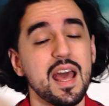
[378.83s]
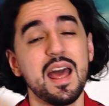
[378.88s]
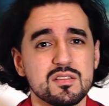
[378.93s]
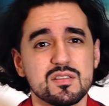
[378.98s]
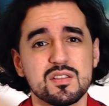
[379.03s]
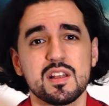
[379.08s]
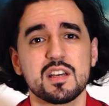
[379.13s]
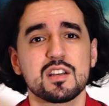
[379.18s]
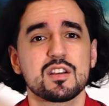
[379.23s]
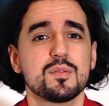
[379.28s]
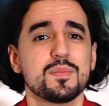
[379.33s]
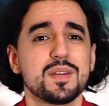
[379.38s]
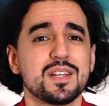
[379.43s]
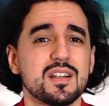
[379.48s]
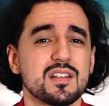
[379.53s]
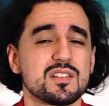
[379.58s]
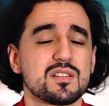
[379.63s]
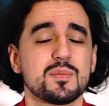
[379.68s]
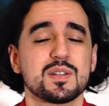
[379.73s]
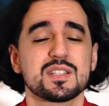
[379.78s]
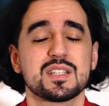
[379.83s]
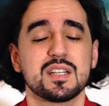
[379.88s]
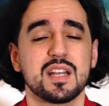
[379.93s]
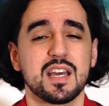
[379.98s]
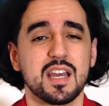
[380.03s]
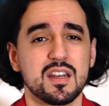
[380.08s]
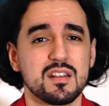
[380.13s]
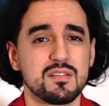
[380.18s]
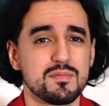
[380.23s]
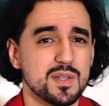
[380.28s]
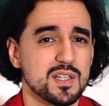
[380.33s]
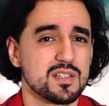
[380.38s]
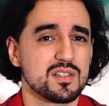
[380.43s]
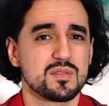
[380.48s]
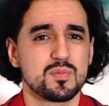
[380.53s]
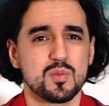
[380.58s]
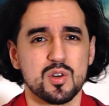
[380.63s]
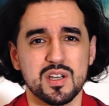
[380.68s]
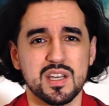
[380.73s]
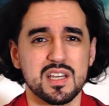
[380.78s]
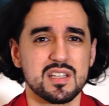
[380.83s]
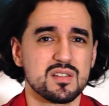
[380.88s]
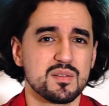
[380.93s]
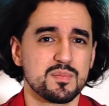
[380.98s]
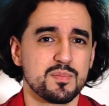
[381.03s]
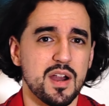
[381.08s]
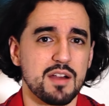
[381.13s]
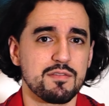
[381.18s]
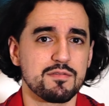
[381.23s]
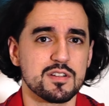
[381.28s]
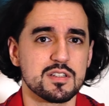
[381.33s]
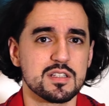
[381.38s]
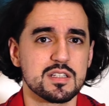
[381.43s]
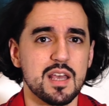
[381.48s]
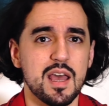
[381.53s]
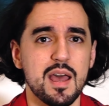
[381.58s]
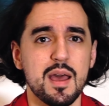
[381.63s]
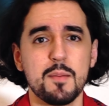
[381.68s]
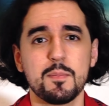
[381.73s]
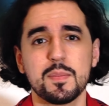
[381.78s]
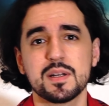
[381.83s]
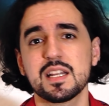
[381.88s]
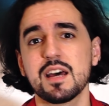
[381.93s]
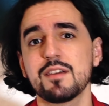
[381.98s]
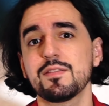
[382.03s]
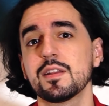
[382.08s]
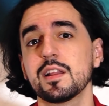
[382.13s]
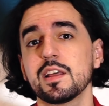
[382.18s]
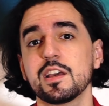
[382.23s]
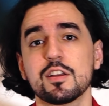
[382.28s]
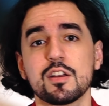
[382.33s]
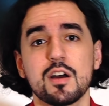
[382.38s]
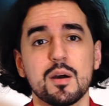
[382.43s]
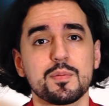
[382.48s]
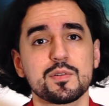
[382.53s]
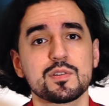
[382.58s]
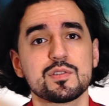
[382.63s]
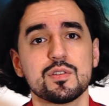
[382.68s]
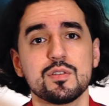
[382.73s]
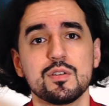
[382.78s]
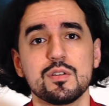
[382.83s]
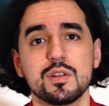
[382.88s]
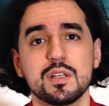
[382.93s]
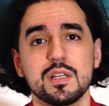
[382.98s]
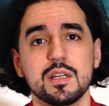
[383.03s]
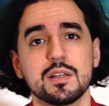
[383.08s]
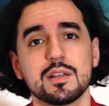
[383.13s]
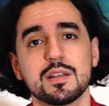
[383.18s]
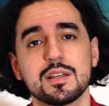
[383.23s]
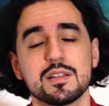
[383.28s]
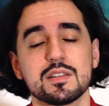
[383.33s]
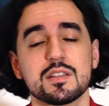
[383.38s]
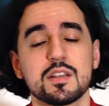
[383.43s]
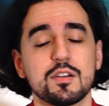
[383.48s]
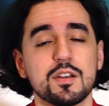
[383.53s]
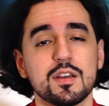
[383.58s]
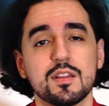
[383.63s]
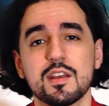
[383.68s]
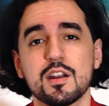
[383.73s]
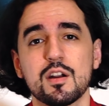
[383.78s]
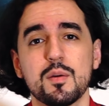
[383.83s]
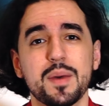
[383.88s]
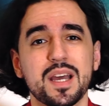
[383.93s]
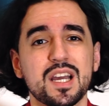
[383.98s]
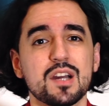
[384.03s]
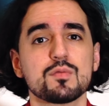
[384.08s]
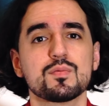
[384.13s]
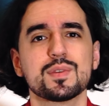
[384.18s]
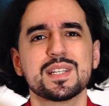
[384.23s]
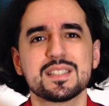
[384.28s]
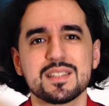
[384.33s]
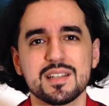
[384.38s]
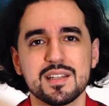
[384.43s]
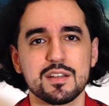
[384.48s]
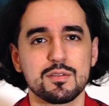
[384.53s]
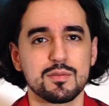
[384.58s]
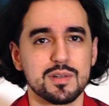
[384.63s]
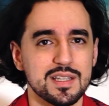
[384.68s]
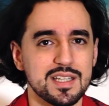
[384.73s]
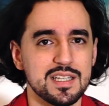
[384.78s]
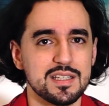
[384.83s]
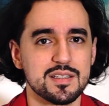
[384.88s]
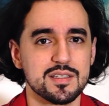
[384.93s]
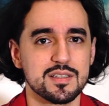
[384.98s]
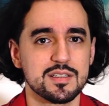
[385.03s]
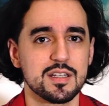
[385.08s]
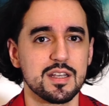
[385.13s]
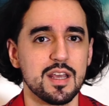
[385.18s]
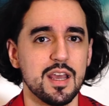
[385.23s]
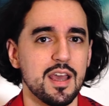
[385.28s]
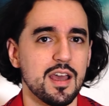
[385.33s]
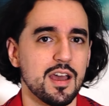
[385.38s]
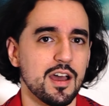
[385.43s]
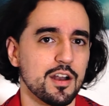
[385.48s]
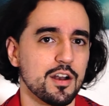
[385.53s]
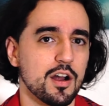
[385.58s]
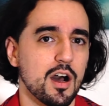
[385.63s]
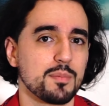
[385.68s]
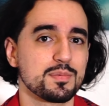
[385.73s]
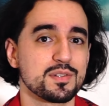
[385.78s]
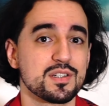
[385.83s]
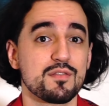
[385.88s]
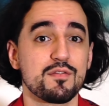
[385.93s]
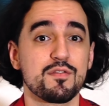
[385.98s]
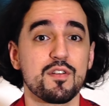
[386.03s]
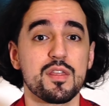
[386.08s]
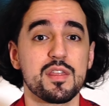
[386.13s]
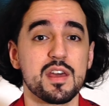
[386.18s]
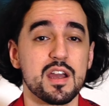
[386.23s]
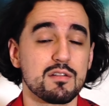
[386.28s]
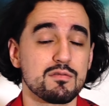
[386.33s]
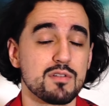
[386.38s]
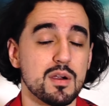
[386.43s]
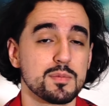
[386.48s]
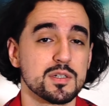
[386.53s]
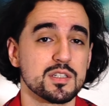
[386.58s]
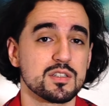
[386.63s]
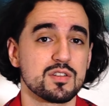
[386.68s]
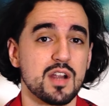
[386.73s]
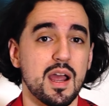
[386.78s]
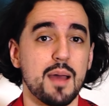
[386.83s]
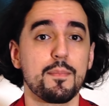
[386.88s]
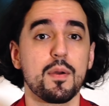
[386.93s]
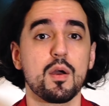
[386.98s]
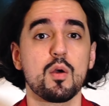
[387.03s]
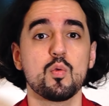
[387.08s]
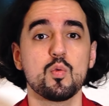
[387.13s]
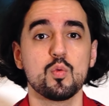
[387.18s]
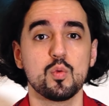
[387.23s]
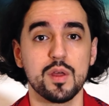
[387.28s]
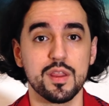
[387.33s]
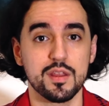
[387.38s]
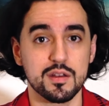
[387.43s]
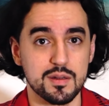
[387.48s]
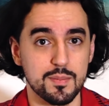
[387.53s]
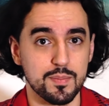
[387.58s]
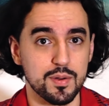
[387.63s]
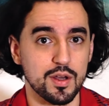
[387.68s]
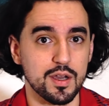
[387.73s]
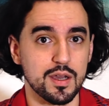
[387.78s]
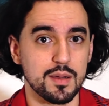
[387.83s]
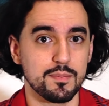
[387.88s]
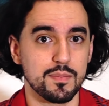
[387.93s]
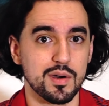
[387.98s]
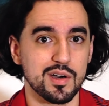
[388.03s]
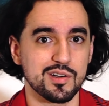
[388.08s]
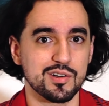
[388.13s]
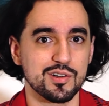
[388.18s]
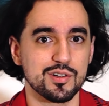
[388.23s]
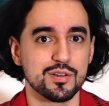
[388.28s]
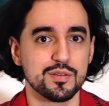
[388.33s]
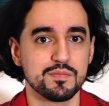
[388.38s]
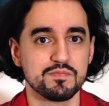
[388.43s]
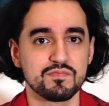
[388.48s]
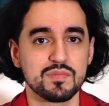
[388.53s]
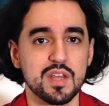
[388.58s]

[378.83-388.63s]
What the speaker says: So that could be not so much a negative because it's more a case of preference, but definitely an opportunity. And considering that Omega recently released an option for their rubber strap with a deployant buckle,